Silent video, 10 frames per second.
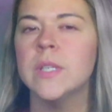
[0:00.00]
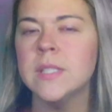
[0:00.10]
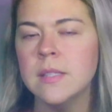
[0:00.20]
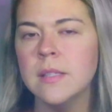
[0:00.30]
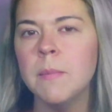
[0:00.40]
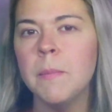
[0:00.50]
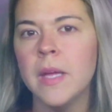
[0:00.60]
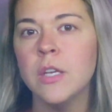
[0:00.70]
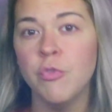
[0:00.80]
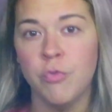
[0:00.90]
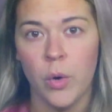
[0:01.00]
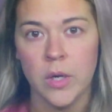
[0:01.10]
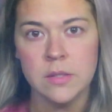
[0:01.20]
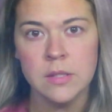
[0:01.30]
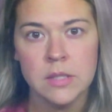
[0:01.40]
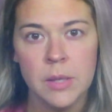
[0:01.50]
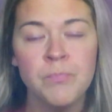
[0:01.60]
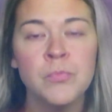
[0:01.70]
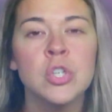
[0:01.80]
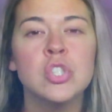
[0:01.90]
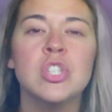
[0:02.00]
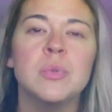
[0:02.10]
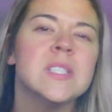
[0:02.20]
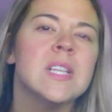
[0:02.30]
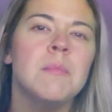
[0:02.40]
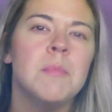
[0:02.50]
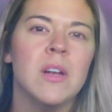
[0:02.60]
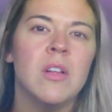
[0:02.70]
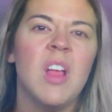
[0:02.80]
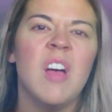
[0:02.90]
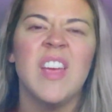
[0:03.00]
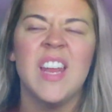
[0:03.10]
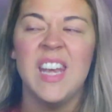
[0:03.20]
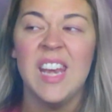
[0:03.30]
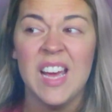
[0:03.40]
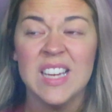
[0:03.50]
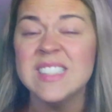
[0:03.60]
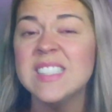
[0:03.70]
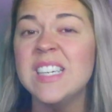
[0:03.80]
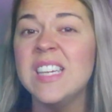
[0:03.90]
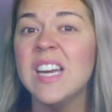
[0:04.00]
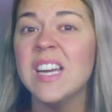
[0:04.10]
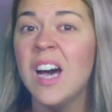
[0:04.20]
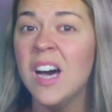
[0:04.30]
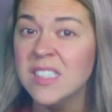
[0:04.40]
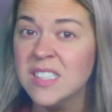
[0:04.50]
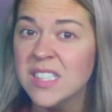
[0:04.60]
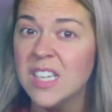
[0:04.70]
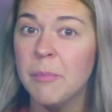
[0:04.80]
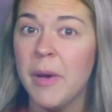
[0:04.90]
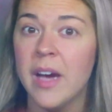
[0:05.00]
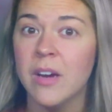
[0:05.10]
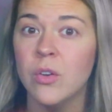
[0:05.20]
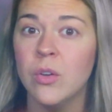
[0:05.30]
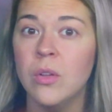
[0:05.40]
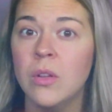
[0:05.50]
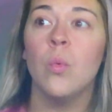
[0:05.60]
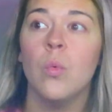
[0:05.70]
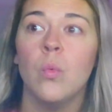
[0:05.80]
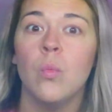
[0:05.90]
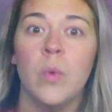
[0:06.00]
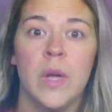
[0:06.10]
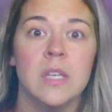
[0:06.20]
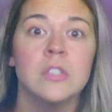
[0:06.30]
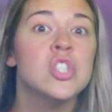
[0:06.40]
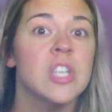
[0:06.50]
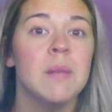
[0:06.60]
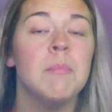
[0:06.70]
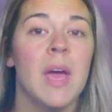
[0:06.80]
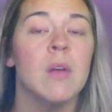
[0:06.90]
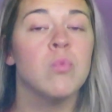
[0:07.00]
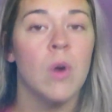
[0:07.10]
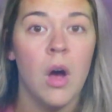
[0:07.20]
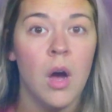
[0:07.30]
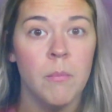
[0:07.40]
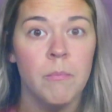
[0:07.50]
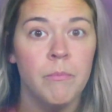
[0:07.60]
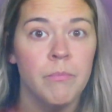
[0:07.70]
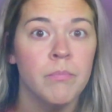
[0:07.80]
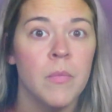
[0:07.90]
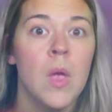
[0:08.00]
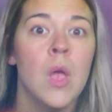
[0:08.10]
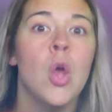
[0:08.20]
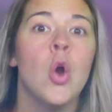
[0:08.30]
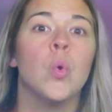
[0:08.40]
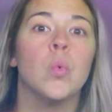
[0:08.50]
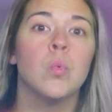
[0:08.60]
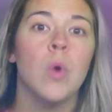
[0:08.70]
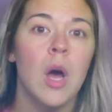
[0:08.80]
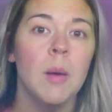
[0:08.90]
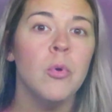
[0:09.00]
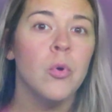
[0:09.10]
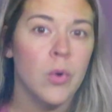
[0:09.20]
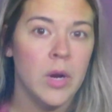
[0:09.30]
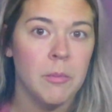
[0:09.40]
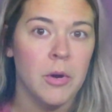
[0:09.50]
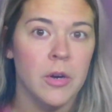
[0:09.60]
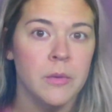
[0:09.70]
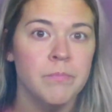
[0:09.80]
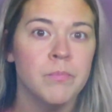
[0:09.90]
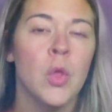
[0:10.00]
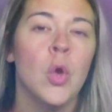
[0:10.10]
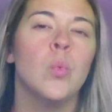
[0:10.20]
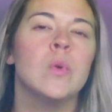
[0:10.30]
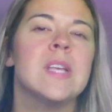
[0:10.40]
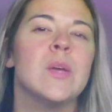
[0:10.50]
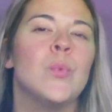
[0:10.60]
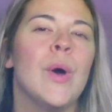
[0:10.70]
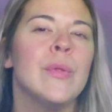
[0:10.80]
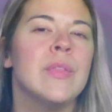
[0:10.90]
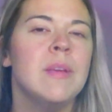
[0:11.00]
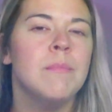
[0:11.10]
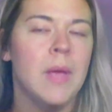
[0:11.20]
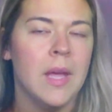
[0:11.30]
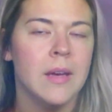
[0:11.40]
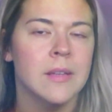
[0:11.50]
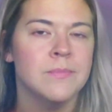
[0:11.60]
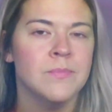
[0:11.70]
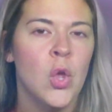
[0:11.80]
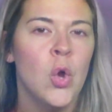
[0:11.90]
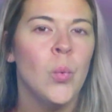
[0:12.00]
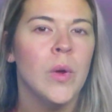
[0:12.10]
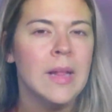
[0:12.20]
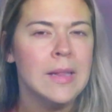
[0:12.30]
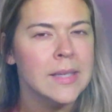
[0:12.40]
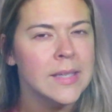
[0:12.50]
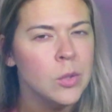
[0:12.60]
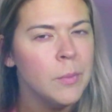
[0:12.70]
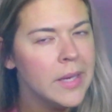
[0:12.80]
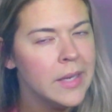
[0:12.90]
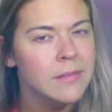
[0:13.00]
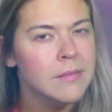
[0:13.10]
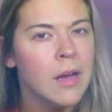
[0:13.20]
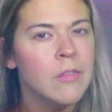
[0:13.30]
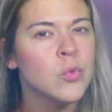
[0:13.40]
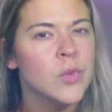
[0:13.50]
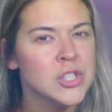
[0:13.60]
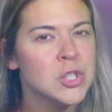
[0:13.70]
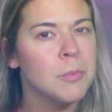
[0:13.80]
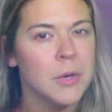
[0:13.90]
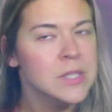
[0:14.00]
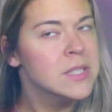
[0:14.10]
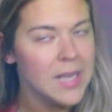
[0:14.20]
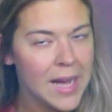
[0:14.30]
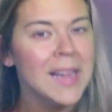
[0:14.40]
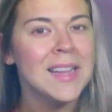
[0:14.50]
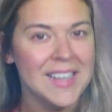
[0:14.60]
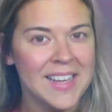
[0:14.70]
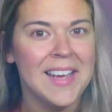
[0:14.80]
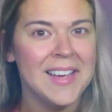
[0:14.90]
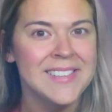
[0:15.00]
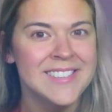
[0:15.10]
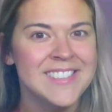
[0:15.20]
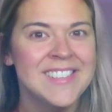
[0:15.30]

recently been divorced. She was in the middle of a nasty custody battle when she had met Rob. Rob Krammer was a wealthy man with a little bit of a richer personality.